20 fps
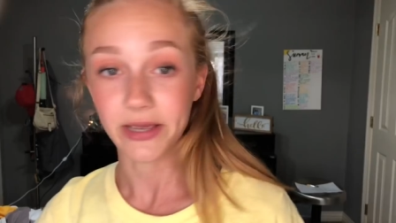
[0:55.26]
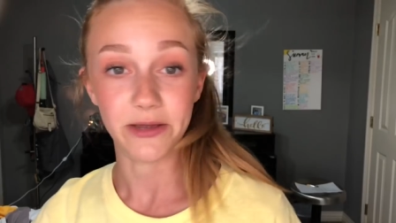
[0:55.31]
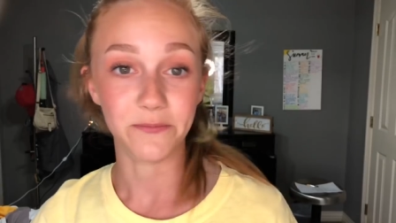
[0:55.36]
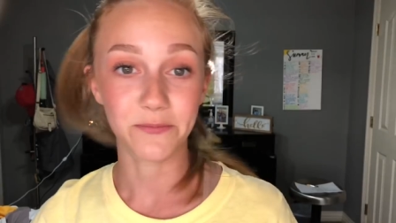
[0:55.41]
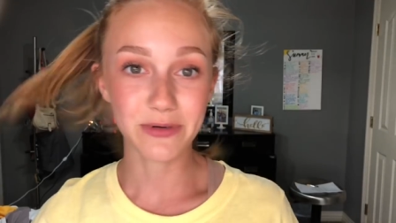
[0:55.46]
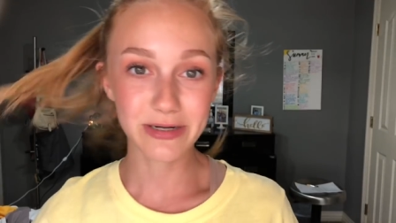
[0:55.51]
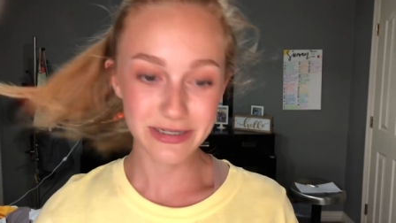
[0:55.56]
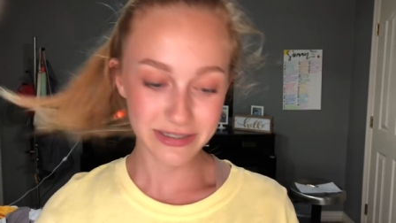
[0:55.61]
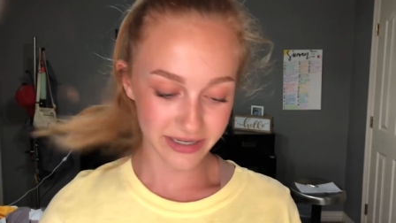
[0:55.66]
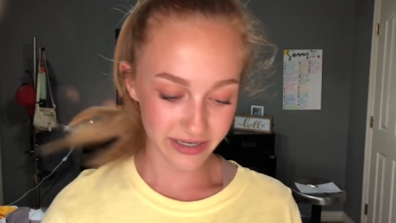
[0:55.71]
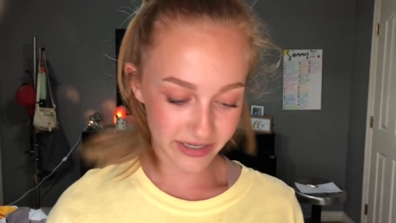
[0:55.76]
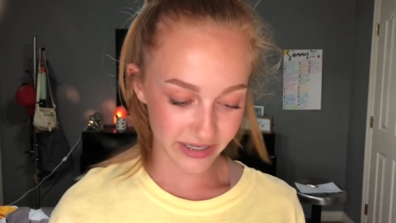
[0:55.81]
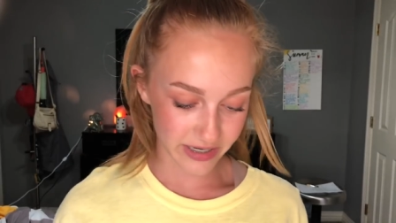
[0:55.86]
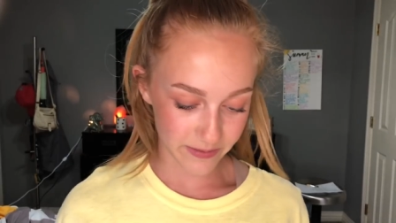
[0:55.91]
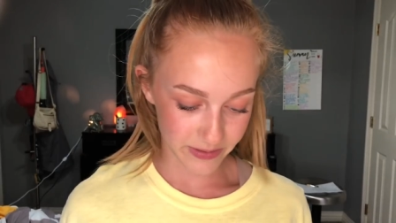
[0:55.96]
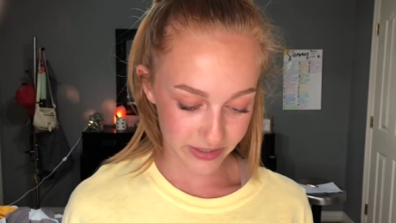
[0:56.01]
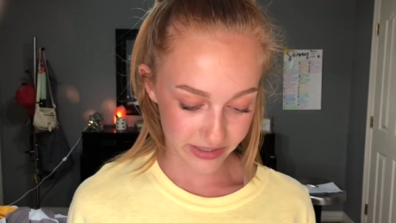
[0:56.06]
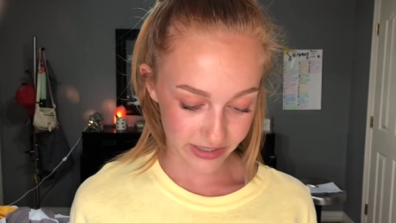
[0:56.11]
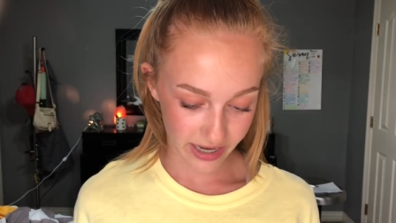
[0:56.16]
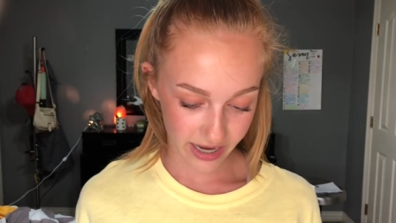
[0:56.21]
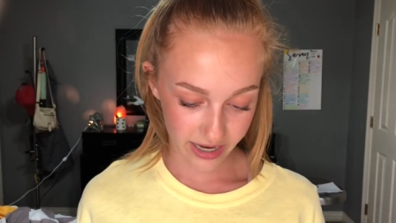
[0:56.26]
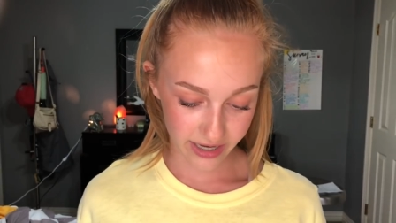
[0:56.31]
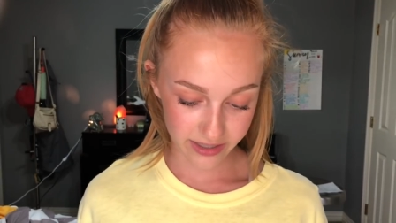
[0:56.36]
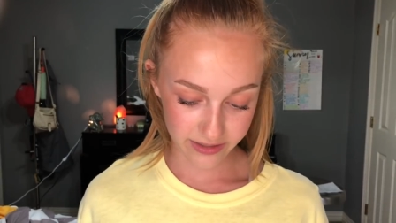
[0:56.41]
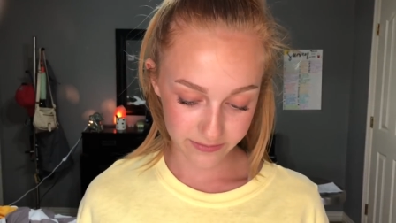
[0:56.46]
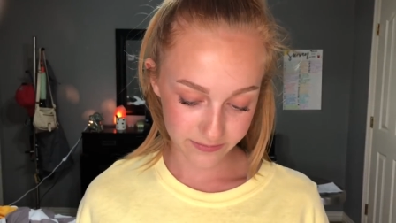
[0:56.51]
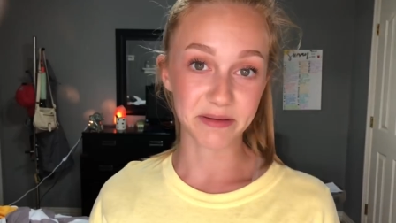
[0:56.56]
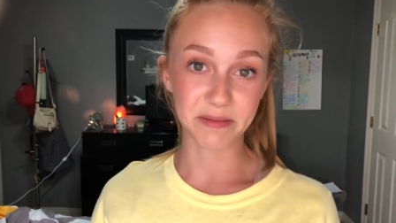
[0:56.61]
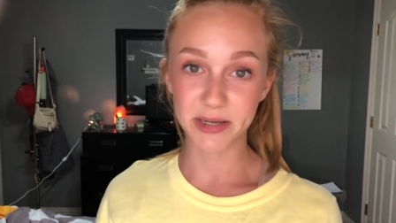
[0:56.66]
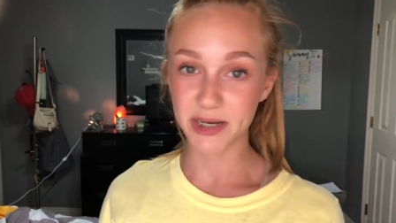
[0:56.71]
Okay, we're just gonna keep it at
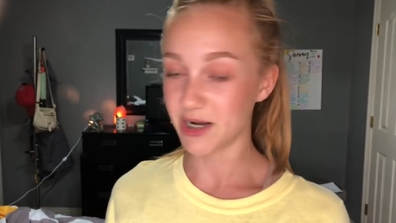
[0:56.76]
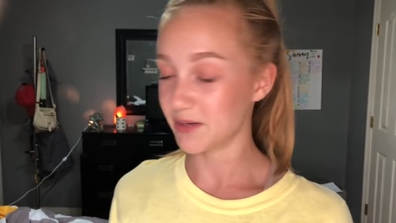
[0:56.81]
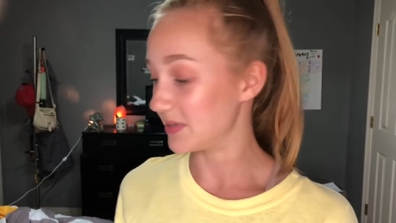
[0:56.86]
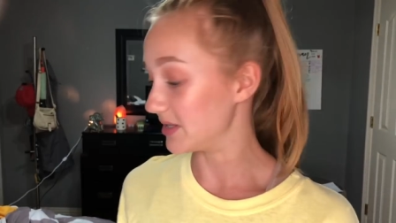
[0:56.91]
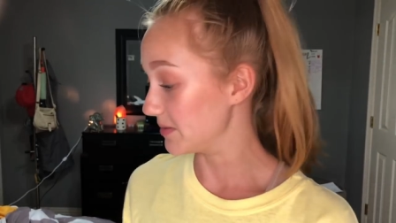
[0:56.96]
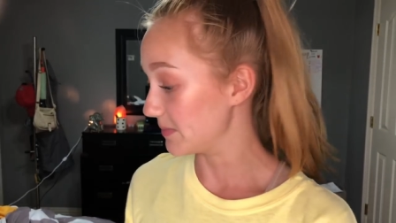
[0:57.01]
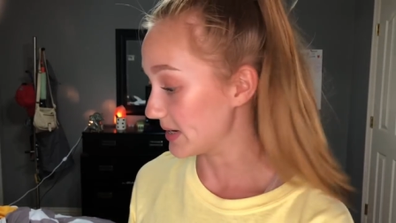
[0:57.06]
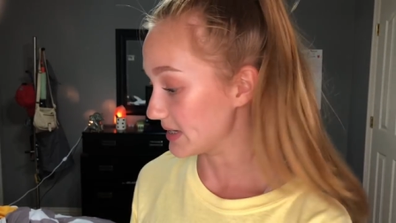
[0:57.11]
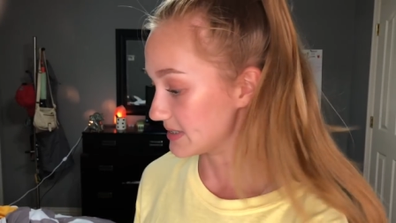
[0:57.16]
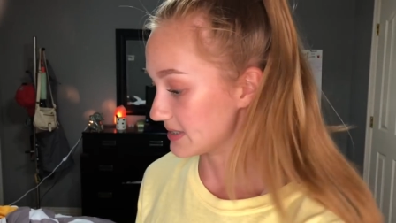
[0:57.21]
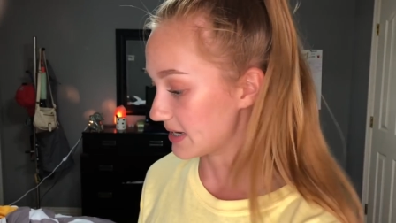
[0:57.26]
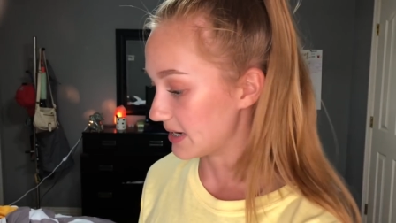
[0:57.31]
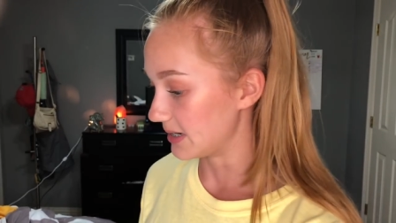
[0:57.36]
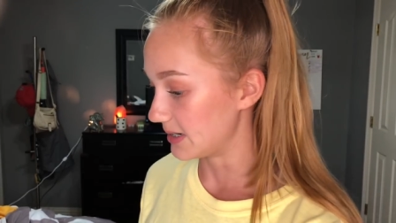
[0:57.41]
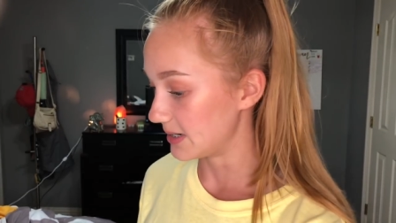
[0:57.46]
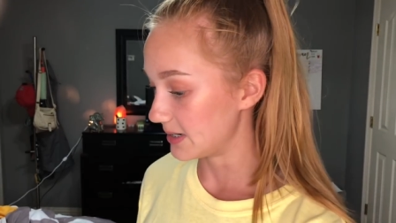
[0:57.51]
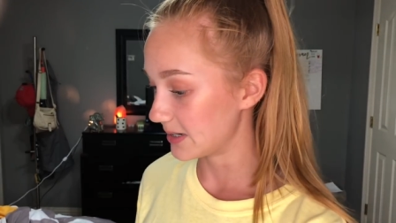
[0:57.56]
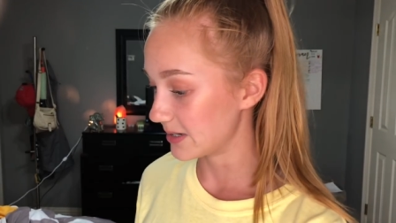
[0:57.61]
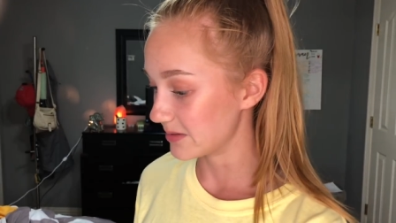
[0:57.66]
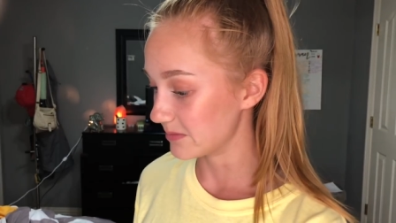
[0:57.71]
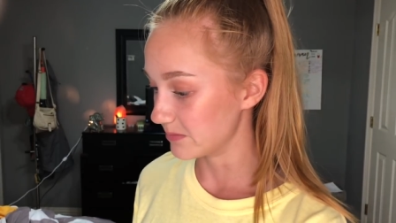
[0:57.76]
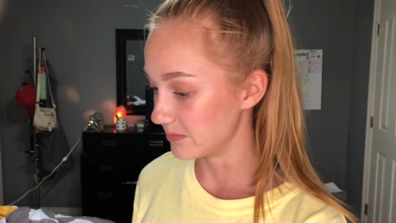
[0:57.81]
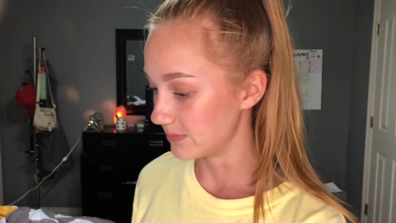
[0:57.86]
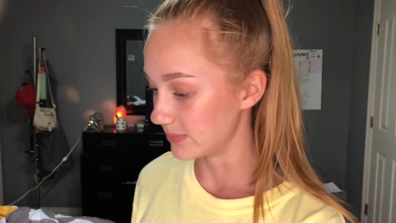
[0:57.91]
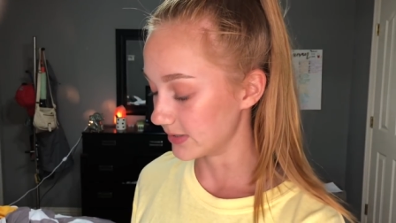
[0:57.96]
that. It may not be the best lighting,